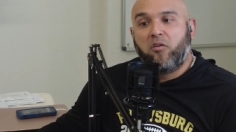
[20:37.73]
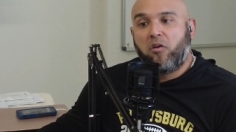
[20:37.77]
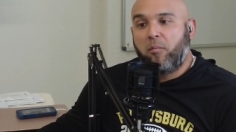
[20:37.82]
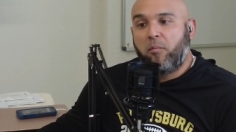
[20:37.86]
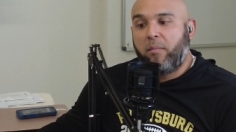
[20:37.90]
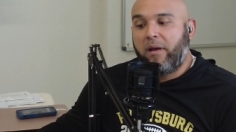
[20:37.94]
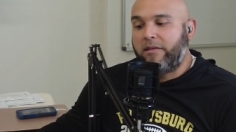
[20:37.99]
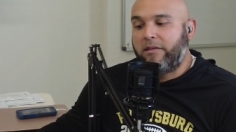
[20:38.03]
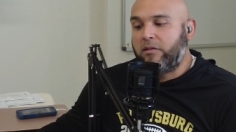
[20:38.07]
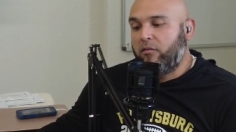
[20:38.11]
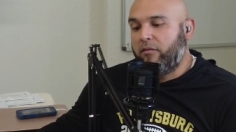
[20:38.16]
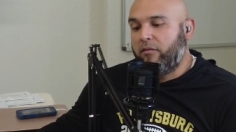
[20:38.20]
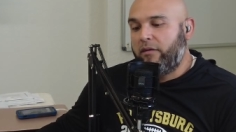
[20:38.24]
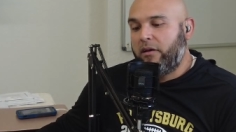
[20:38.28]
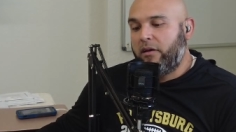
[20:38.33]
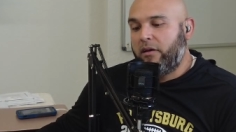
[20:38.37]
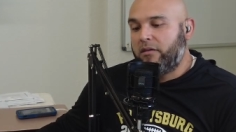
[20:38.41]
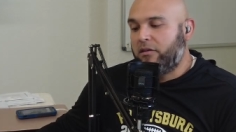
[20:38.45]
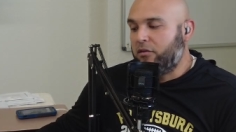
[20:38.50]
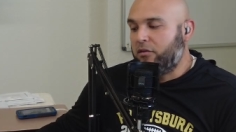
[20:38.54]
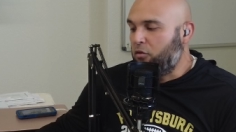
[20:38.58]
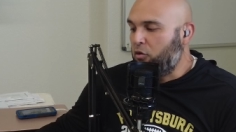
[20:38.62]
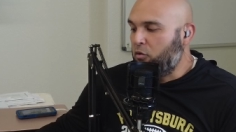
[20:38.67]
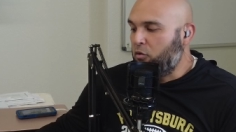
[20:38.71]
best over here at the
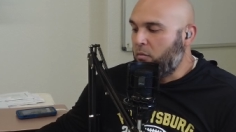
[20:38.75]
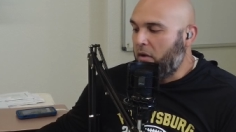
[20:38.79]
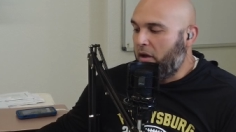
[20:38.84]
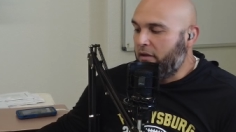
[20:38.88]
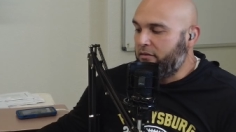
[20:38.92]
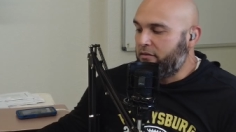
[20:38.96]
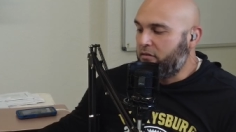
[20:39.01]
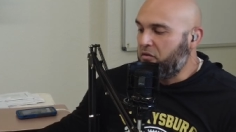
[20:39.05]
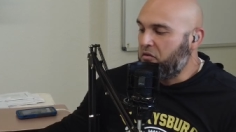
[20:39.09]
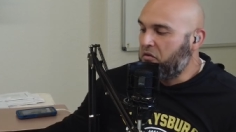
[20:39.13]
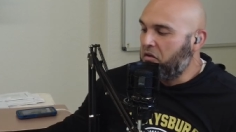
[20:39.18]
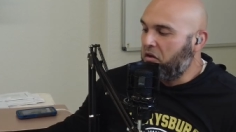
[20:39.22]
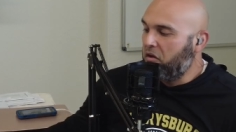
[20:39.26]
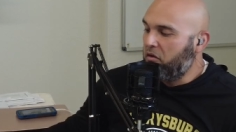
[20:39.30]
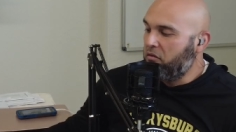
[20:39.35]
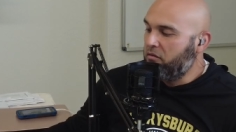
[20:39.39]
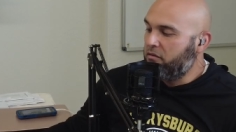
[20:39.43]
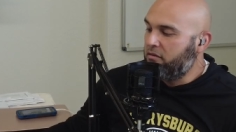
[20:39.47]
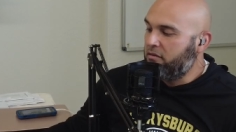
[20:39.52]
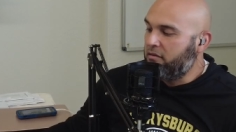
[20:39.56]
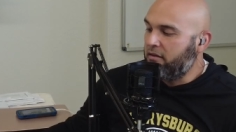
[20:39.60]
Nerdball Studios,